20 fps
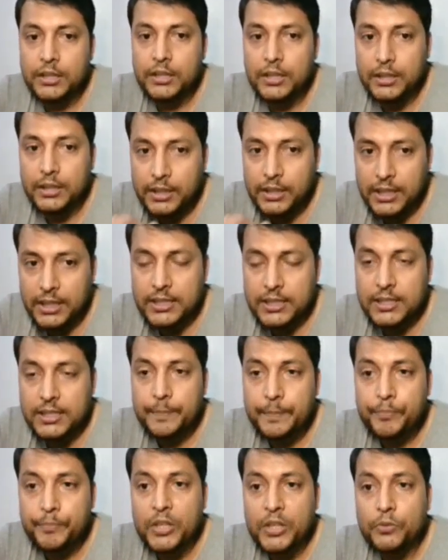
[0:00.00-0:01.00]

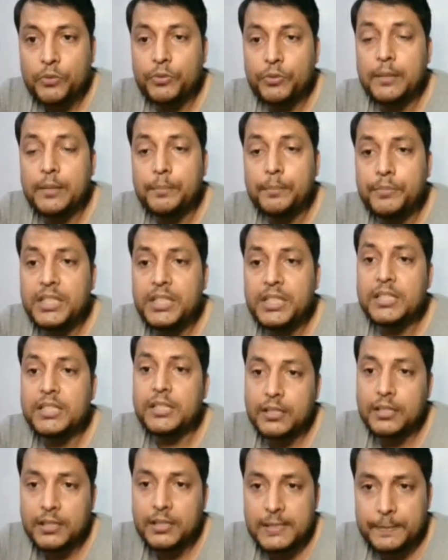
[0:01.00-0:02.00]
This will meet
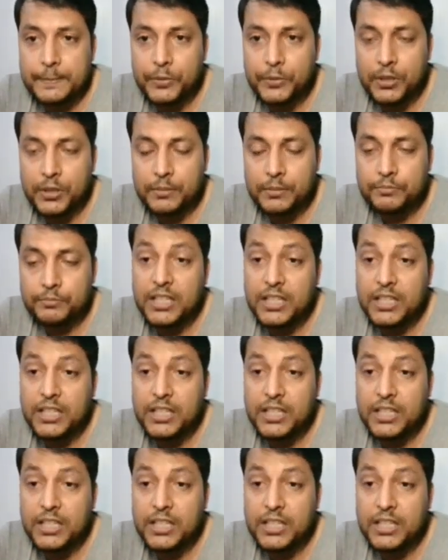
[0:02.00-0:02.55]
the sperm.